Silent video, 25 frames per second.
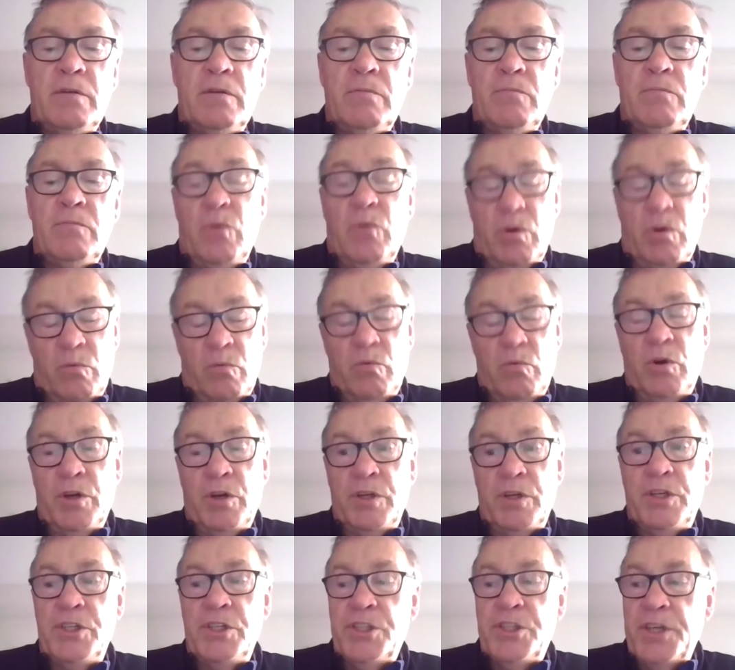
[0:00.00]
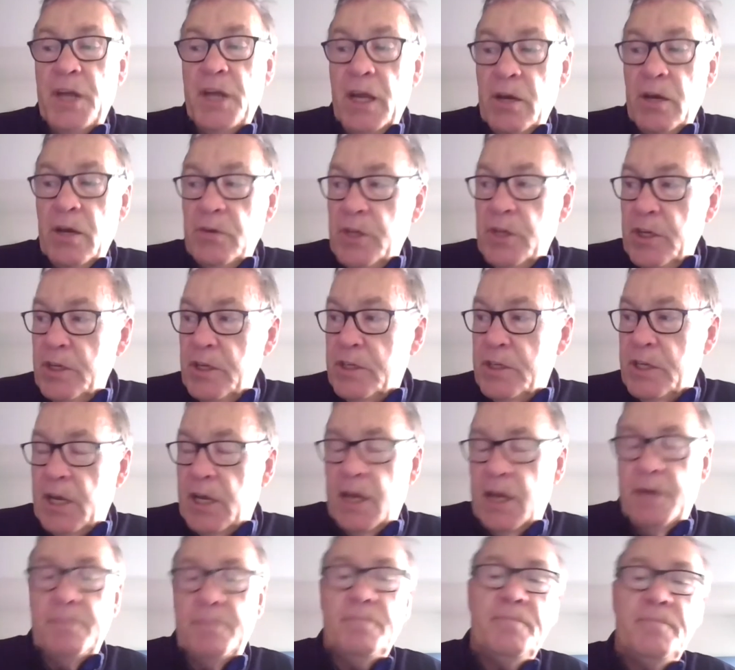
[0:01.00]
what it is now, year
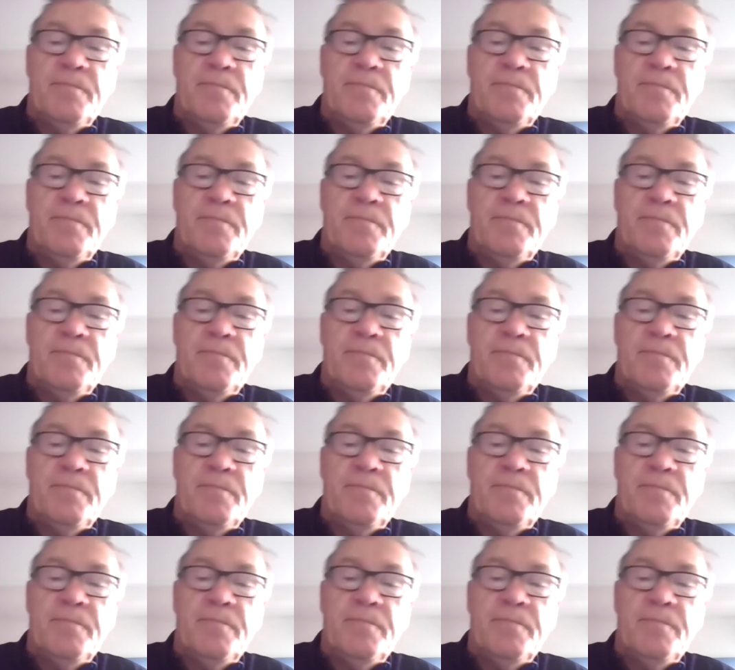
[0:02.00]
10.